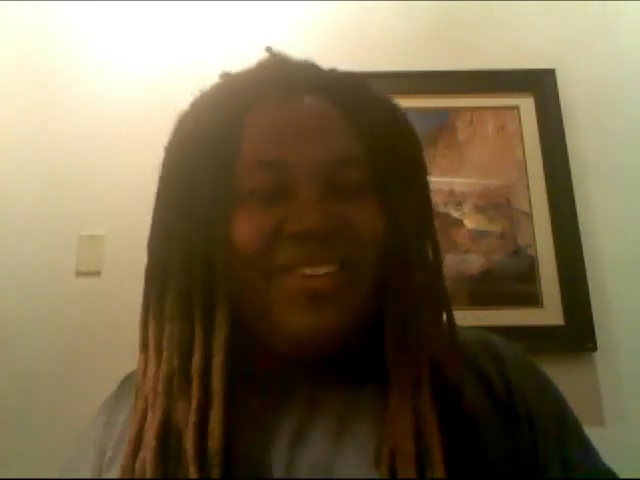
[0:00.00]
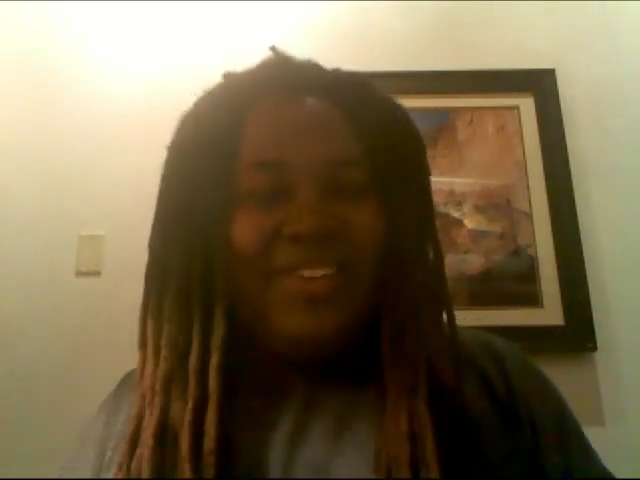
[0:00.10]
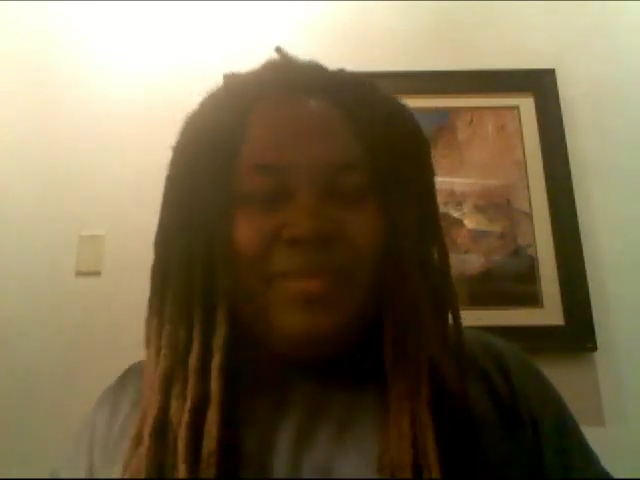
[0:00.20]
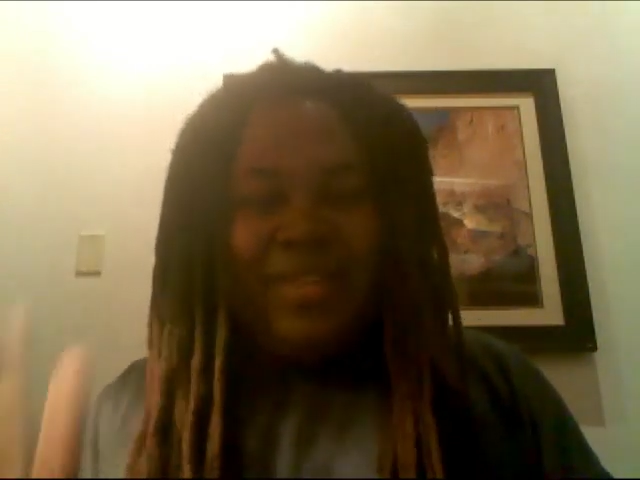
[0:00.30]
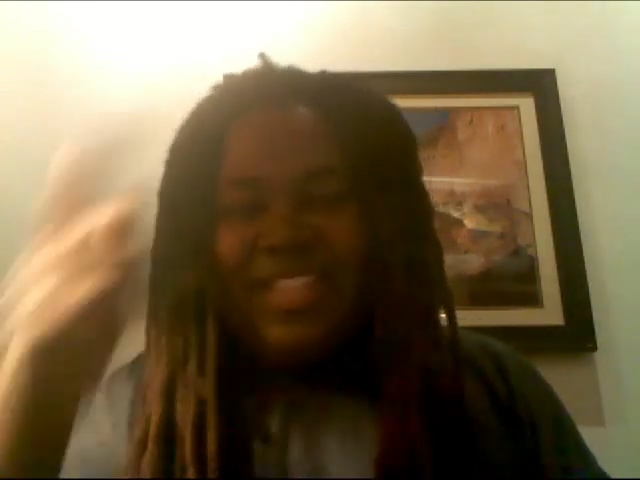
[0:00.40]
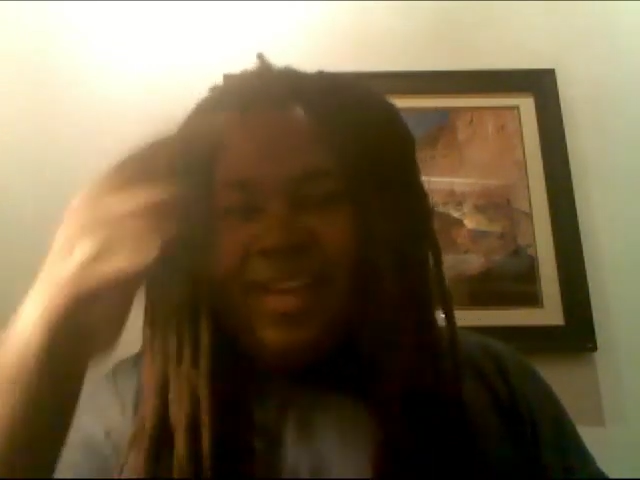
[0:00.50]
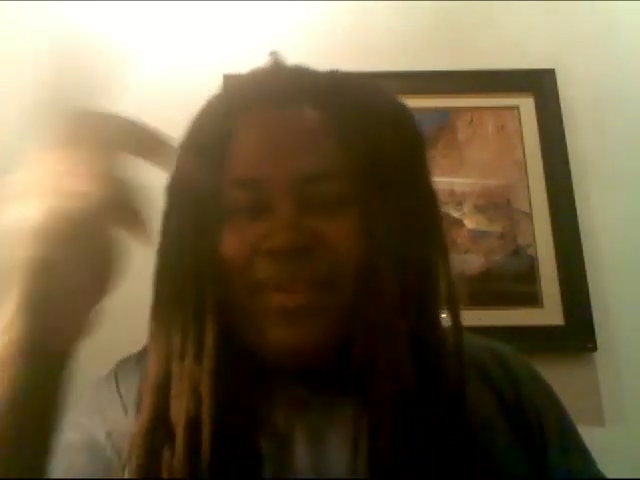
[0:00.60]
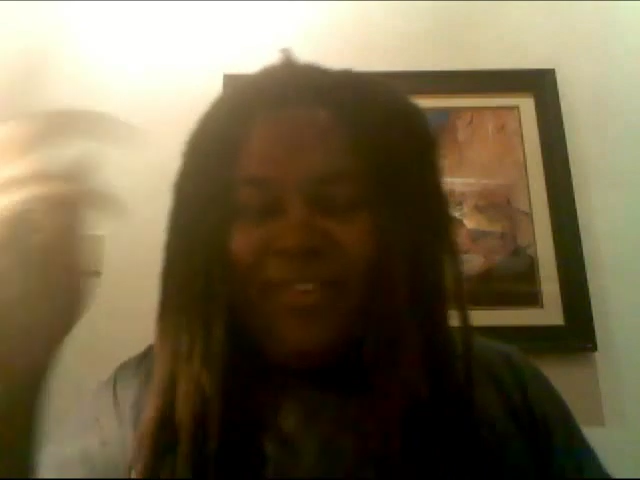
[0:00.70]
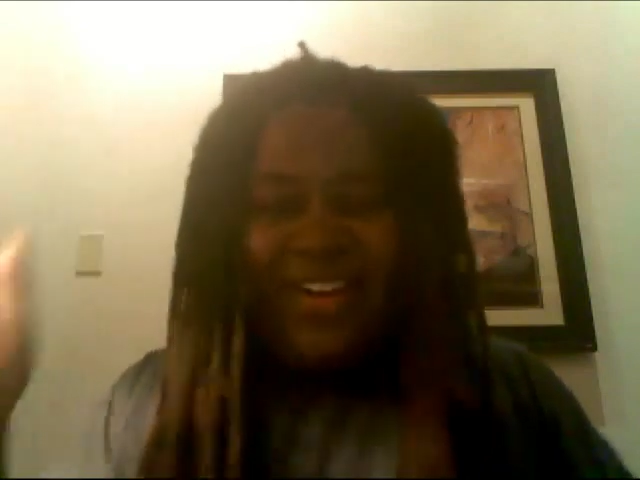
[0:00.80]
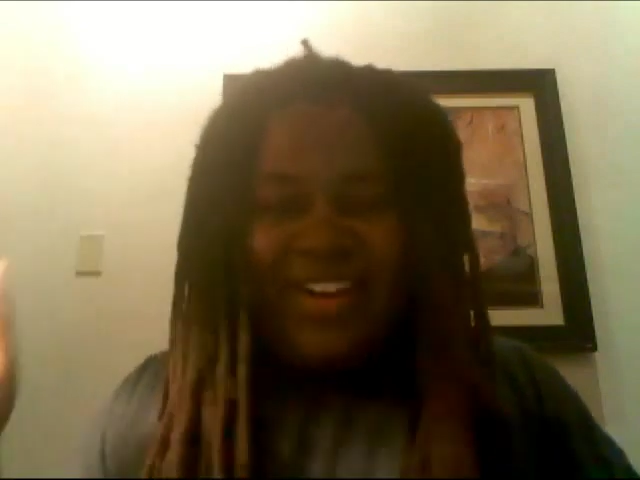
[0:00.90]
there's some
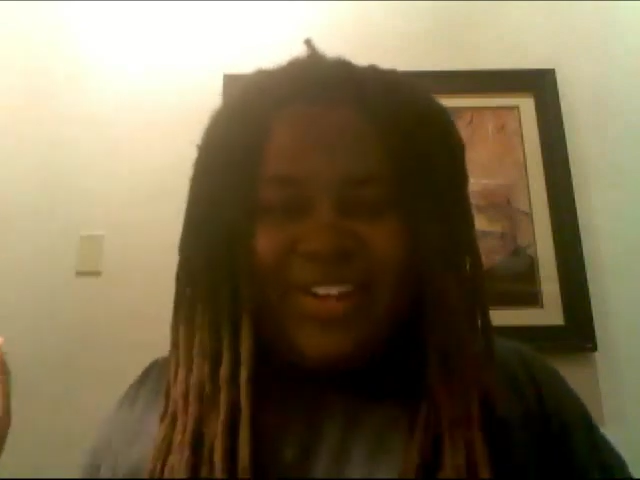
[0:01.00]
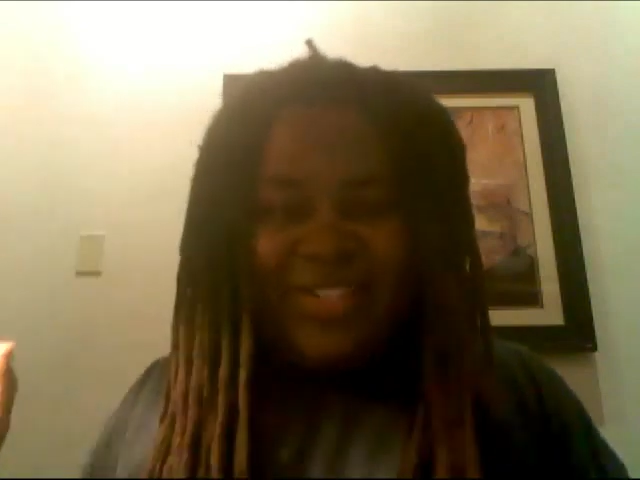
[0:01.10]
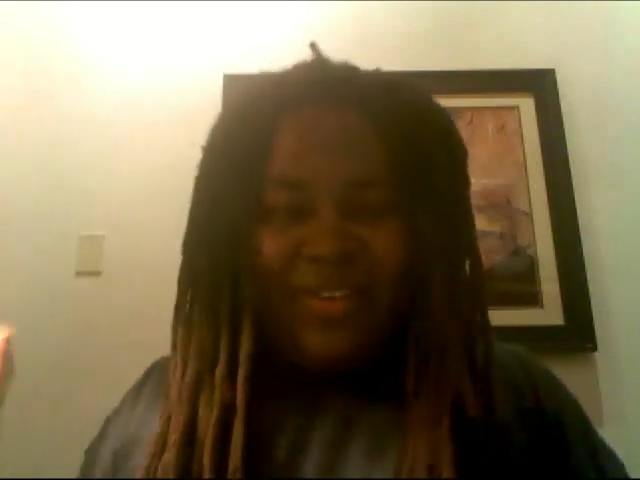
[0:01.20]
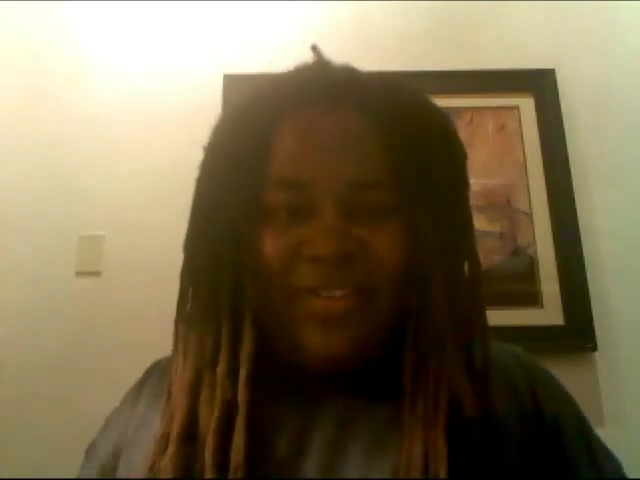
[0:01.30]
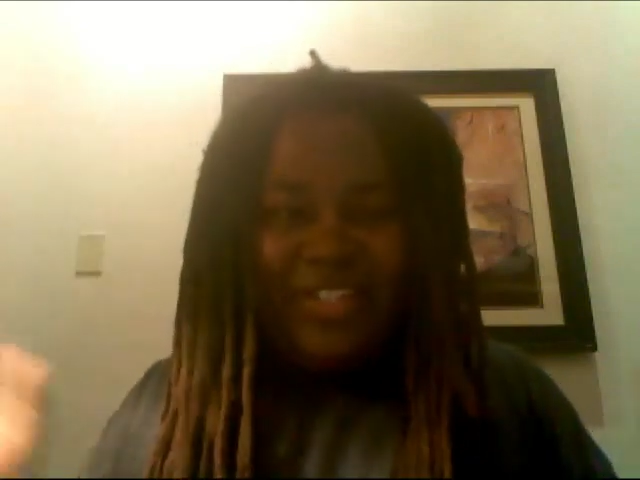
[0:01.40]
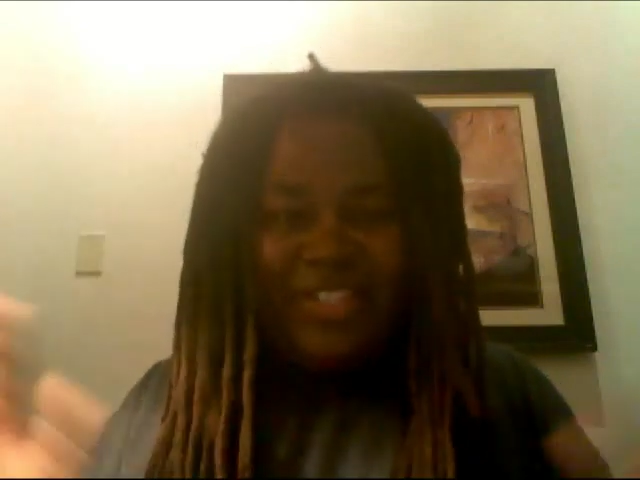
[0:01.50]
excitement around here. So